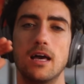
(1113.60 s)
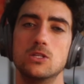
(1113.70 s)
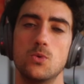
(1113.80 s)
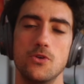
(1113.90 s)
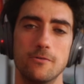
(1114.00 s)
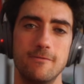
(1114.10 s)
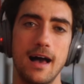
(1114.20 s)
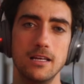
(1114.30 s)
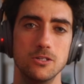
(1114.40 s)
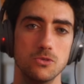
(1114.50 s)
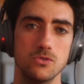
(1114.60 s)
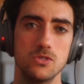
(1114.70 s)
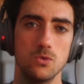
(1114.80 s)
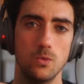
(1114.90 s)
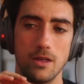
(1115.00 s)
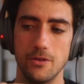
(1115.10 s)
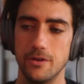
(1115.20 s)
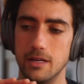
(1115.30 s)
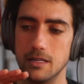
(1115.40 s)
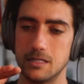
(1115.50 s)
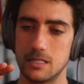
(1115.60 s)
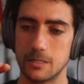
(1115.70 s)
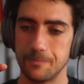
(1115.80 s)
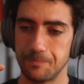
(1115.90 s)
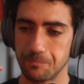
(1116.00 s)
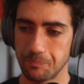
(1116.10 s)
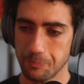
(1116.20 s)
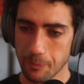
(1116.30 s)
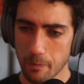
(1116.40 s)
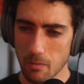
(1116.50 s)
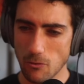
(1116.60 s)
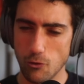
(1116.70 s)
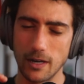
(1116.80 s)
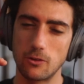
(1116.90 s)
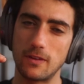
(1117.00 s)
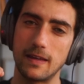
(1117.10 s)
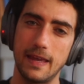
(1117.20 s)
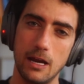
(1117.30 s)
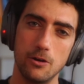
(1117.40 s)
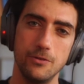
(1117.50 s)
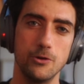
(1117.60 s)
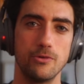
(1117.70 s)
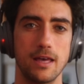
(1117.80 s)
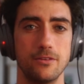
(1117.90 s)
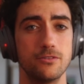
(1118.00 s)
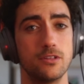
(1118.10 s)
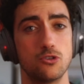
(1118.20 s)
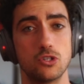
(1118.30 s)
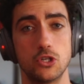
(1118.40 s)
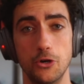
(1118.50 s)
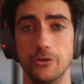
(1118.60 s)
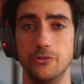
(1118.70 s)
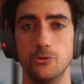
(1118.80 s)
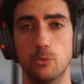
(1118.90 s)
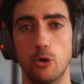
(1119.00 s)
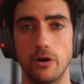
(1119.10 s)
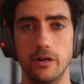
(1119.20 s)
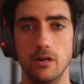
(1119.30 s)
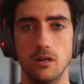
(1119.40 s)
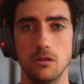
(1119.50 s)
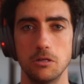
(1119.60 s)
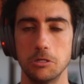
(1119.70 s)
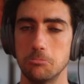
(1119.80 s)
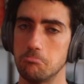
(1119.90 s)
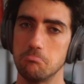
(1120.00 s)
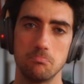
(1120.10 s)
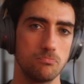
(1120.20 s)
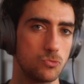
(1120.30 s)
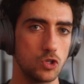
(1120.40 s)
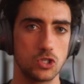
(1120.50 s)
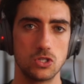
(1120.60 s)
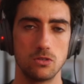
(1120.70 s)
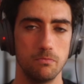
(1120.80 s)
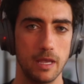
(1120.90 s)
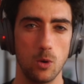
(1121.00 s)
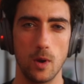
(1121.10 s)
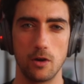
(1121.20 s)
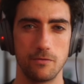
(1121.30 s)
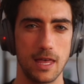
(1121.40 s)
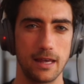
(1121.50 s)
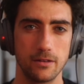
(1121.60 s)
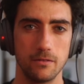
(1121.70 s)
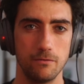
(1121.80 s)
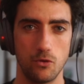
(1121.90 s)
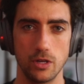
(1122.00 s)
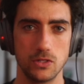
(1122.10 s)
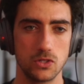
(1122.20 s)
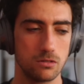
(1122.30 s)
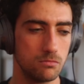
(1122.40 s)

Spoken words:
with your values, whether it's trying to take care of you rather than just hurt you more. Just be aware of that voice.